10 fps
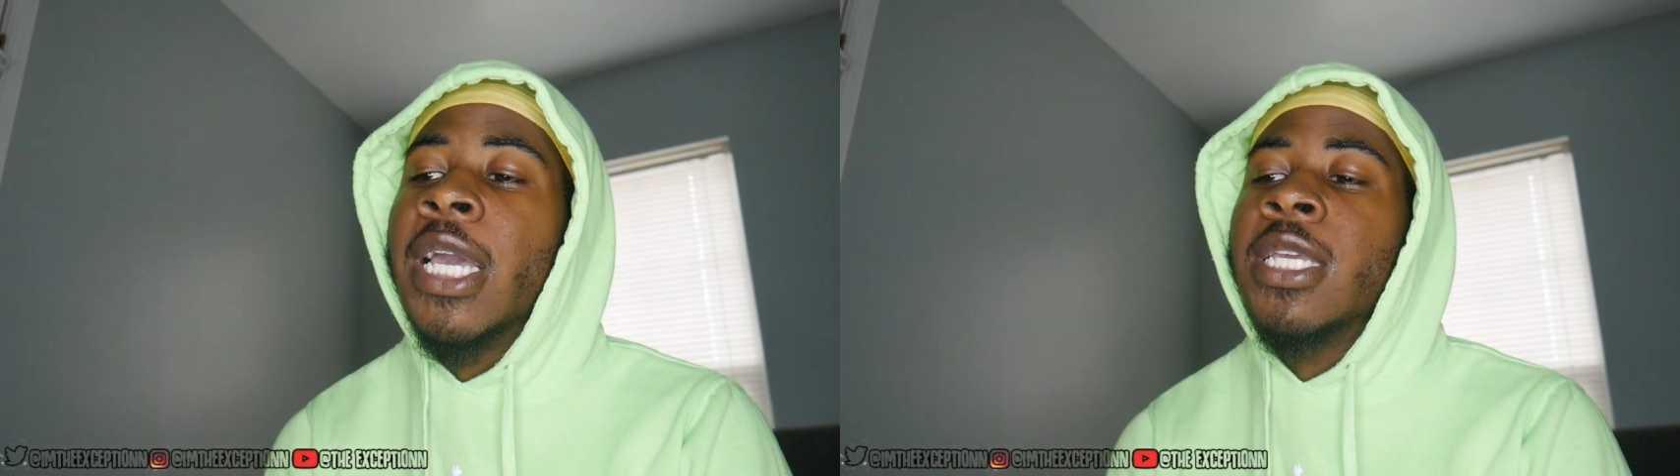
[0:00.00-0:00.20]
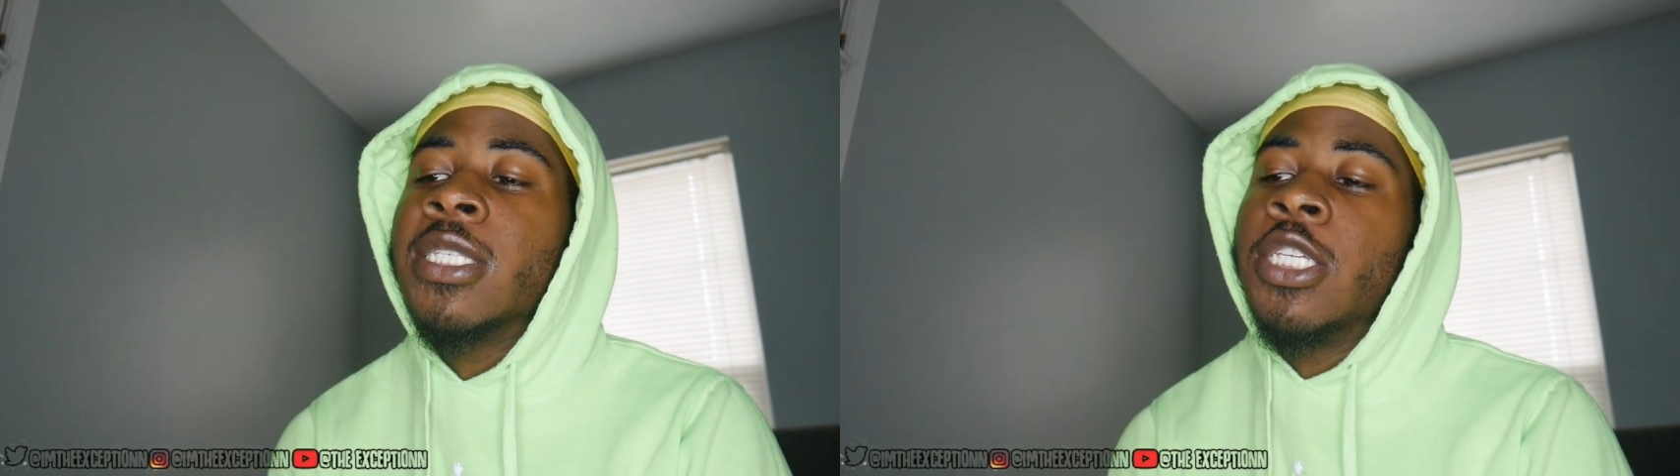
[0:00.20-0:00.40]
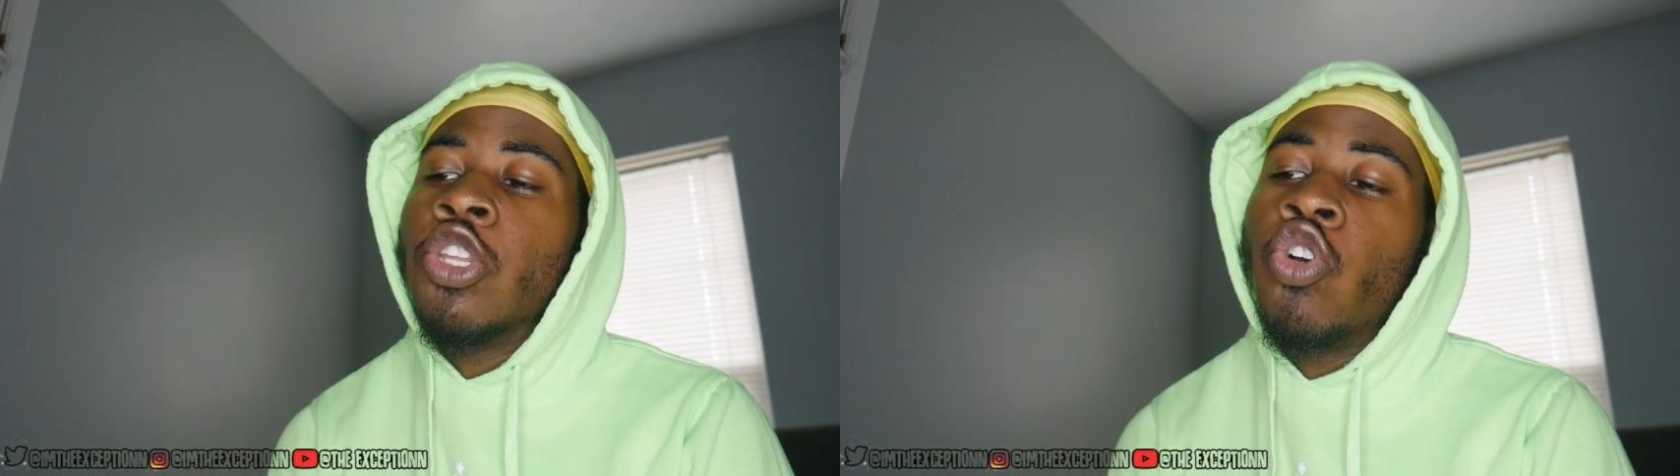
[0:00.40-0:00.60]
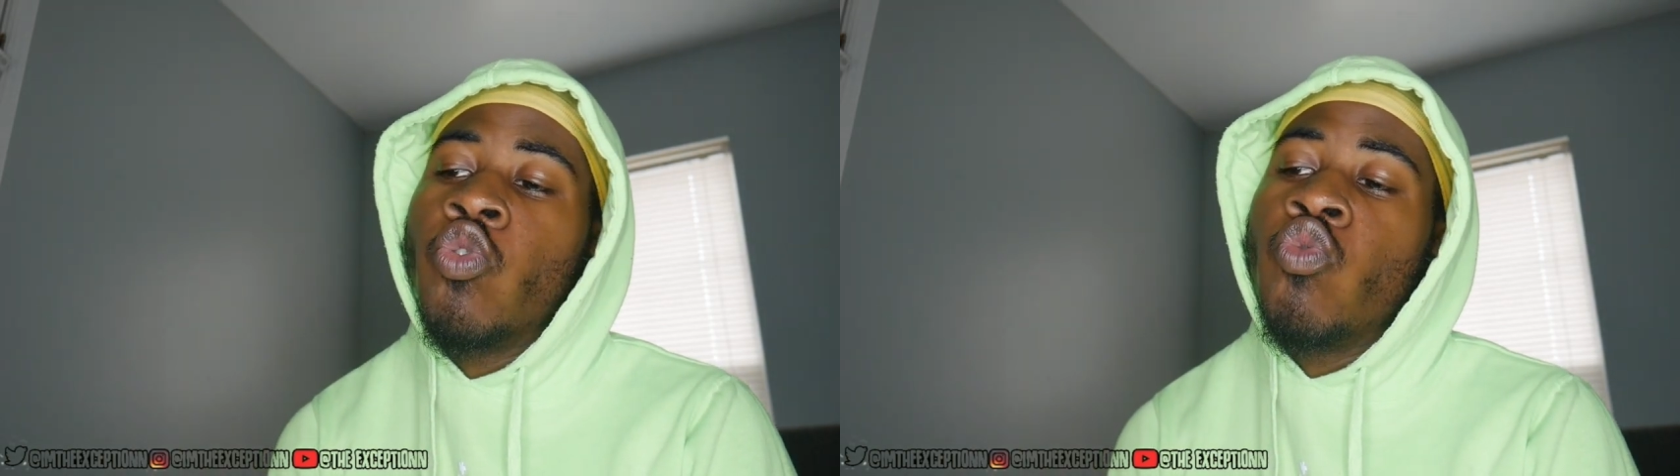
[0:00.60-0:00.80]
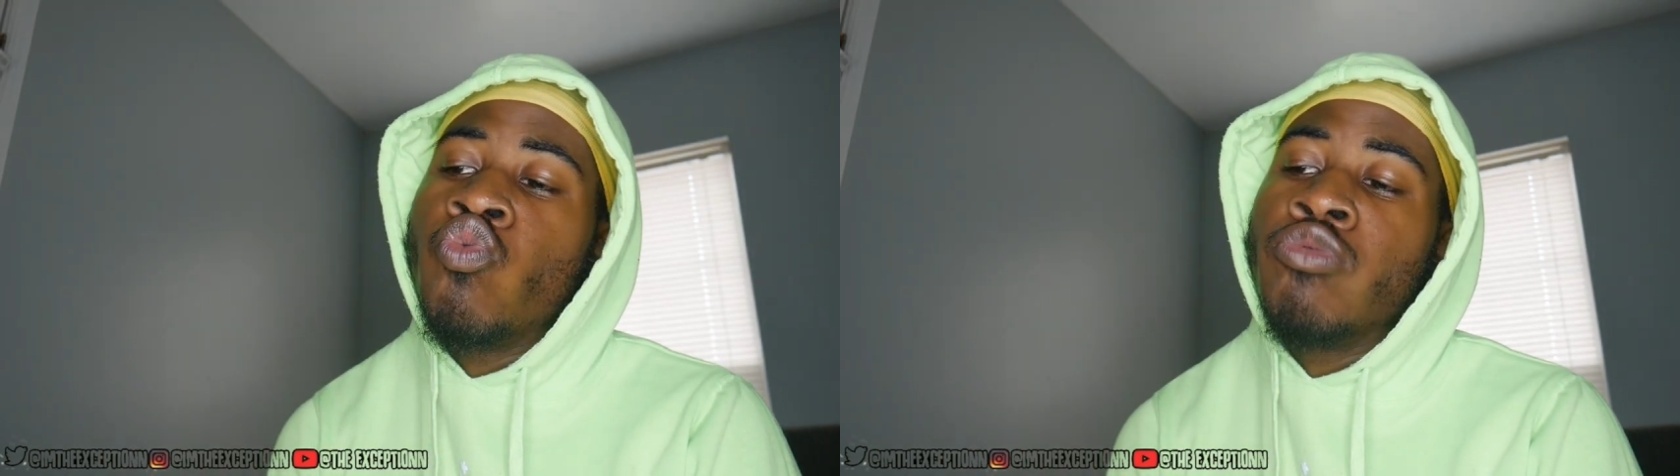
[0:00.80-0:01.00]
I ain't see
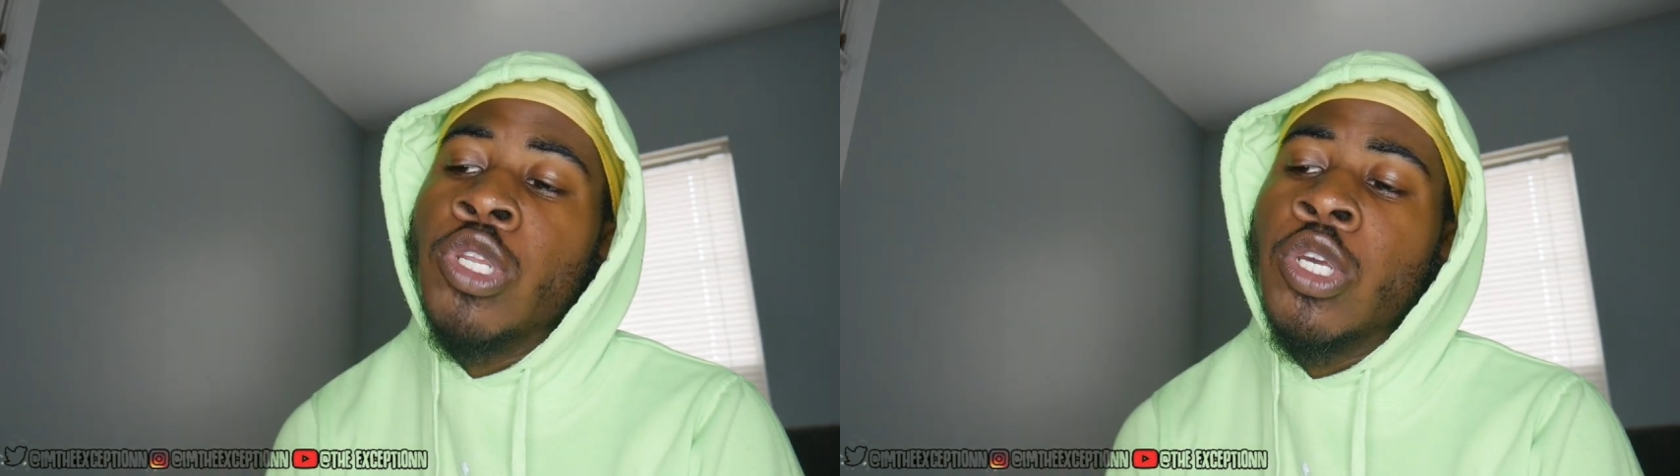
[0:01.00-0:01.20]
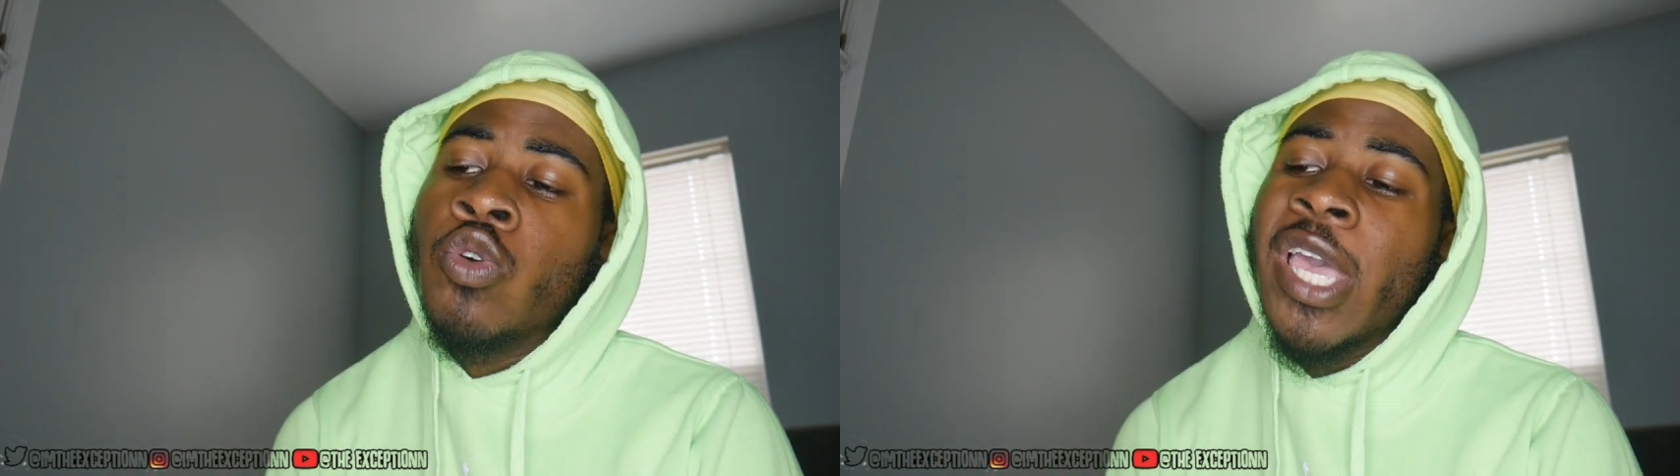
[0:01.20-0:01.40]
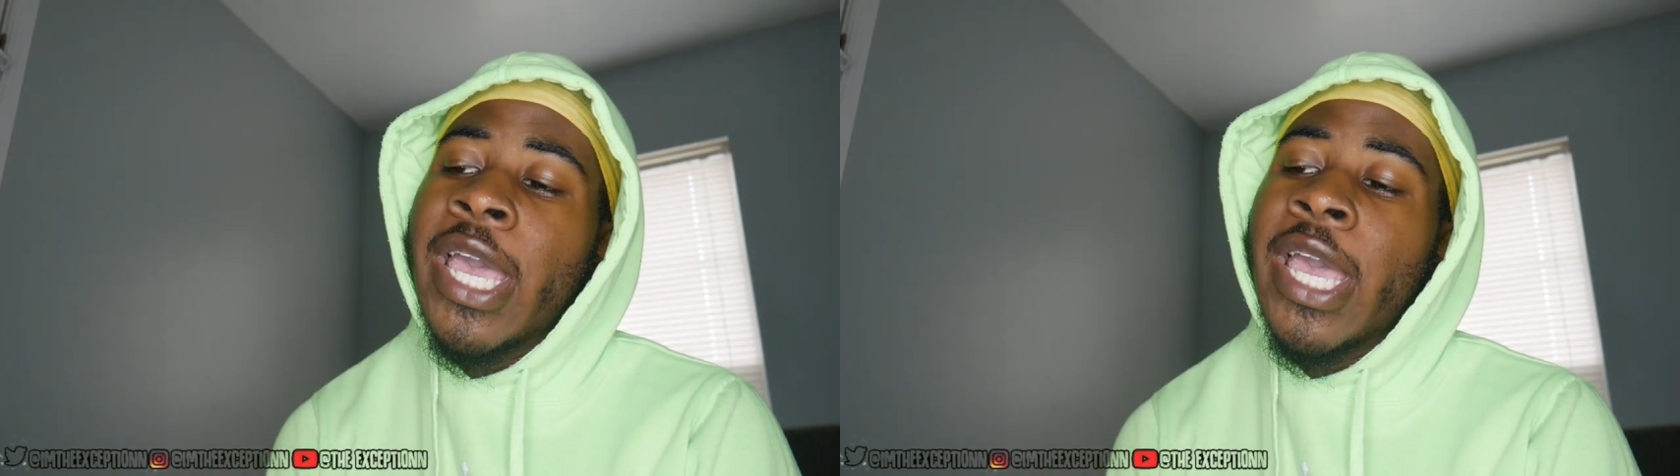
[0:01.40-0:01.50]
no you know